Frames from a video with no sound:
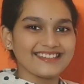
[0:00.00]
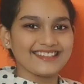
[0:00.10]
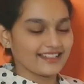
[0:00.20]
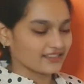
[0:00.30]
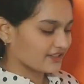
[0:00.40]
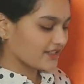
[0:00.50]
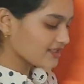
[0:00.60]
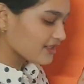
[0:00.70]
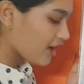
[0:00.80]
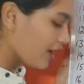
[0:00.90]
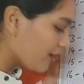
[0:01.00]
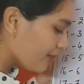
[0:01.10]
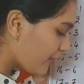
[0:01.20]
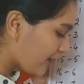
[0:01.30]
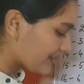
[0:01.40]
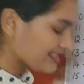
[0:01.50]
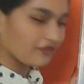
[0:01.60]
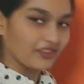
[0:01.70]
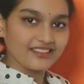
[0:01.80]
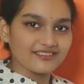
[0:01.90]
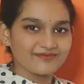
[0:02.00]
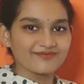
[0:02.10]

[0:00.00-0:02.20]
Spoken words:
The answer is 47.